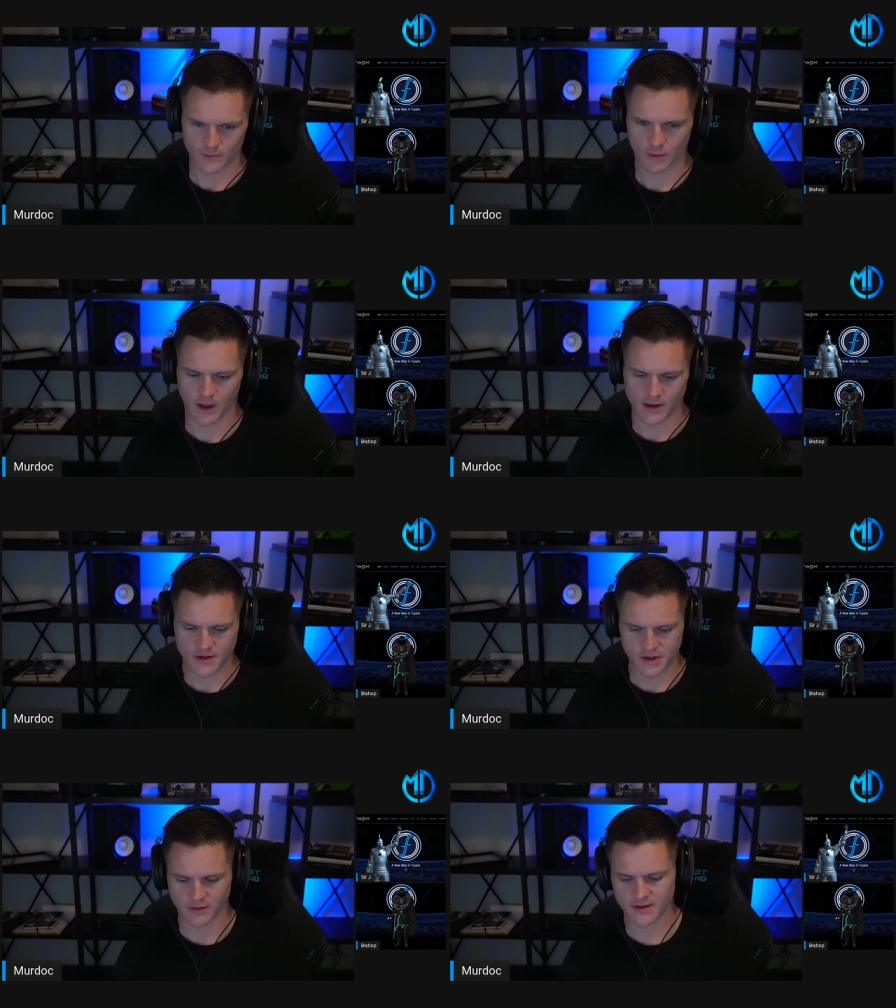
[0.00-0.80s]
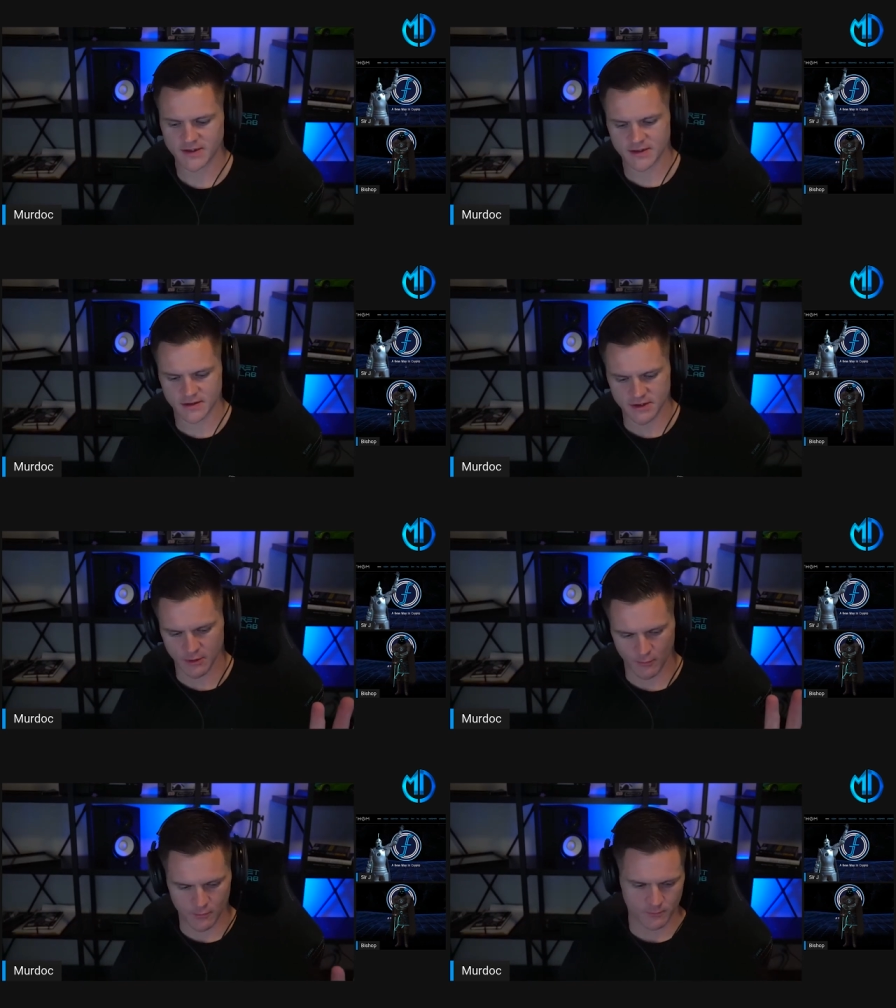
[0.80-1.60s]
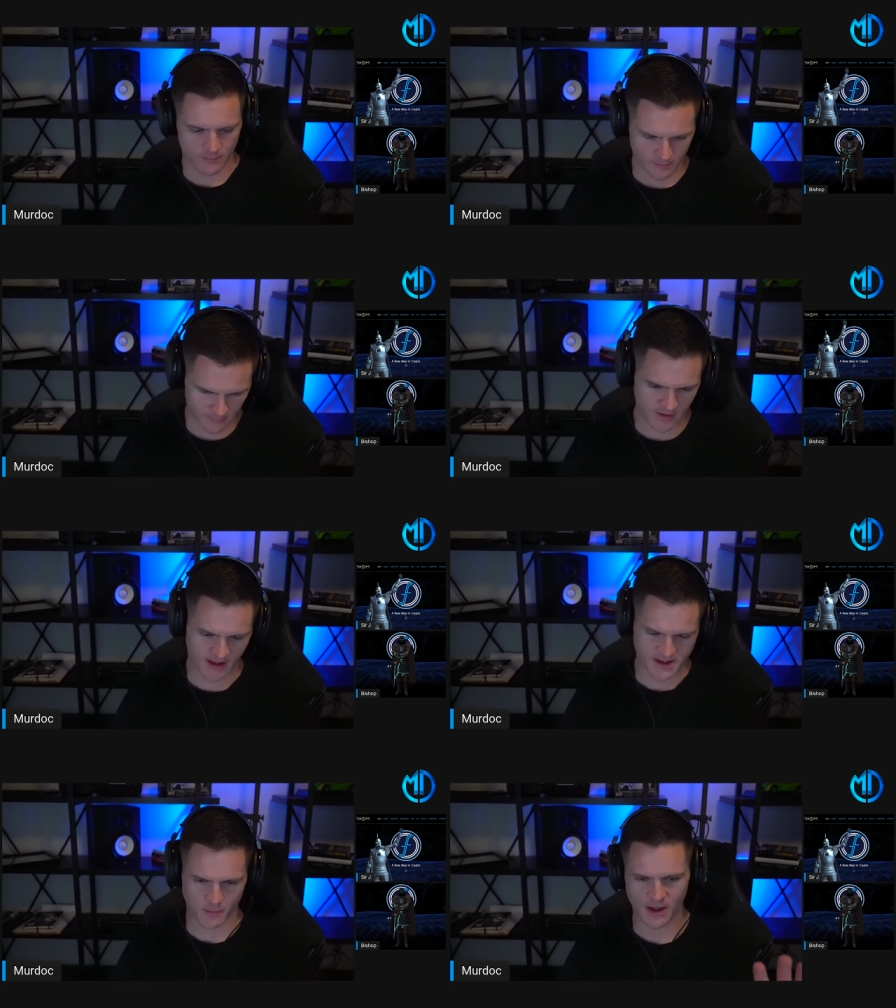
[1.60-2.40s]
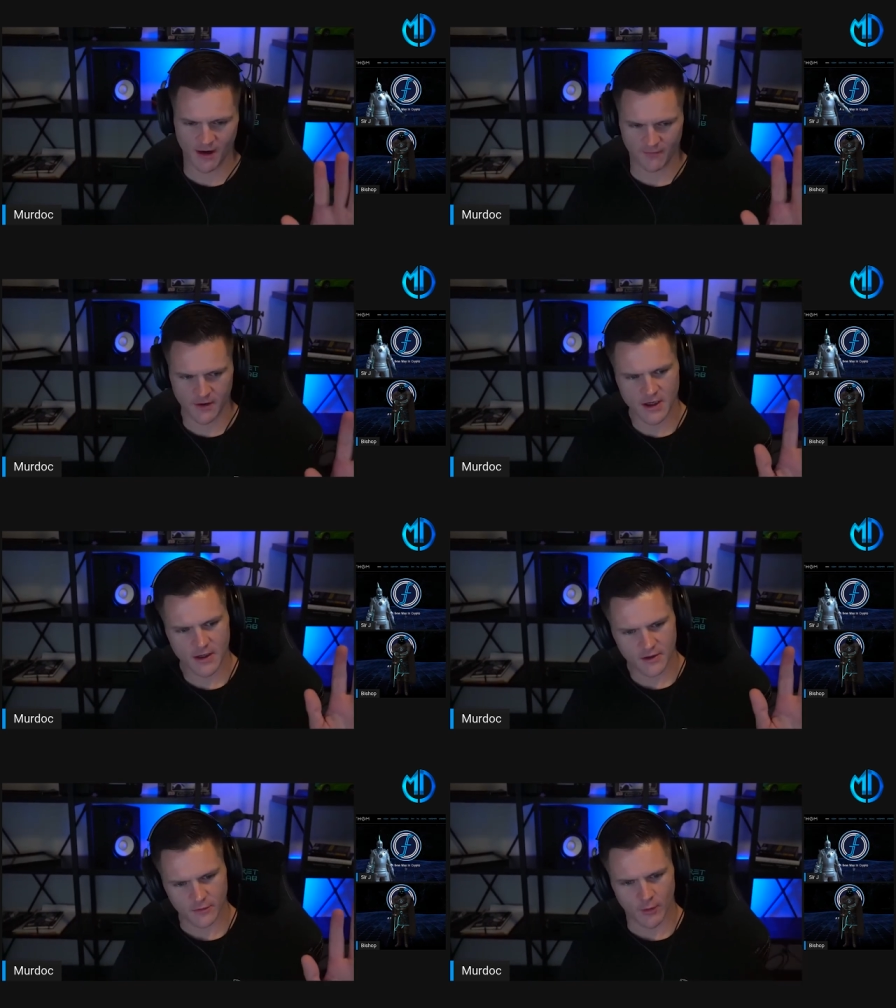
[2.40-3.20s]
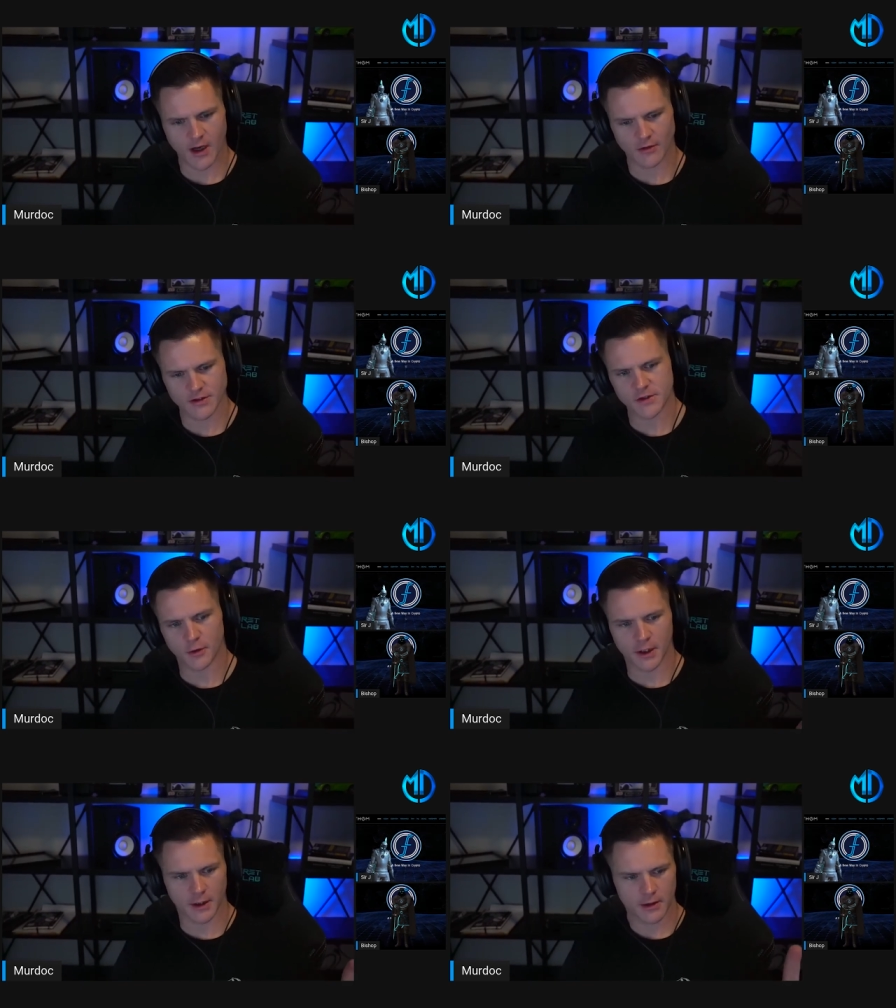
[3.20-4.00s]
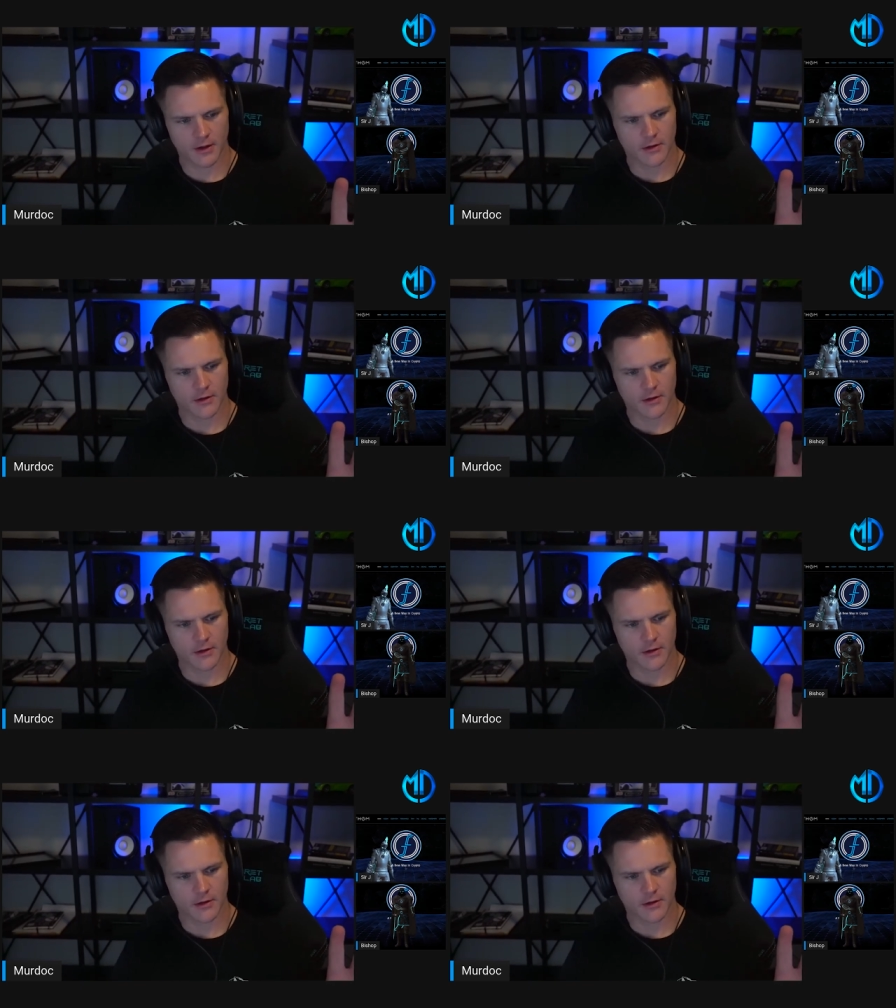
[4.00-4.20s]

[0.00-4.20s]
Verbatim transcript: okay, so let's so like I said, we have the regular token,